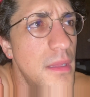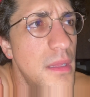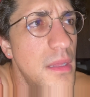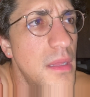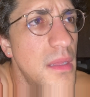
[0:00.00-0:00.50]

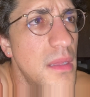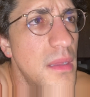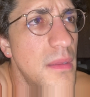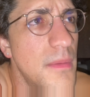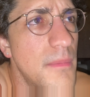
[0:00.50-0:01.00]

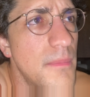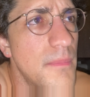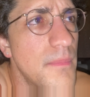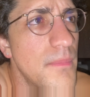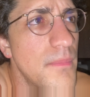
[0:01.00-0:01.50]

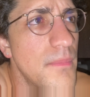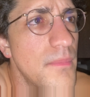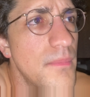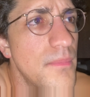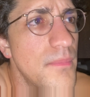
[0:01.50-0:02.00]

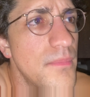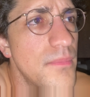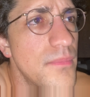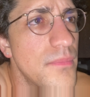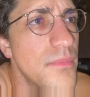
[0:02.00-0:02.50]

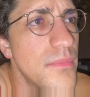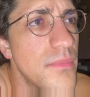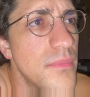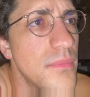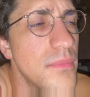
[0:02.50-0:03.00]

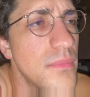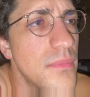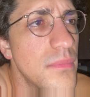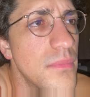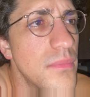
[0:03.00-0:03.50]

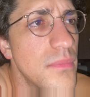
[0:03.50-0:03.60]
[no speech]